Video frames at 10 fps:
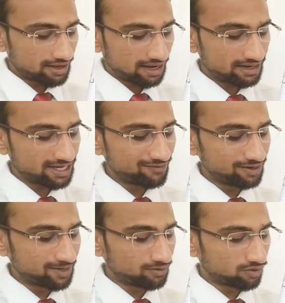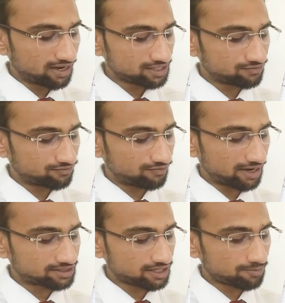And D will be known as
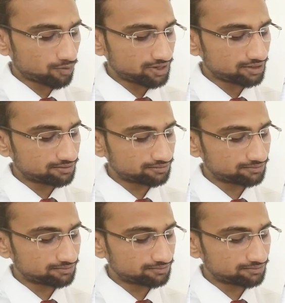fracture point.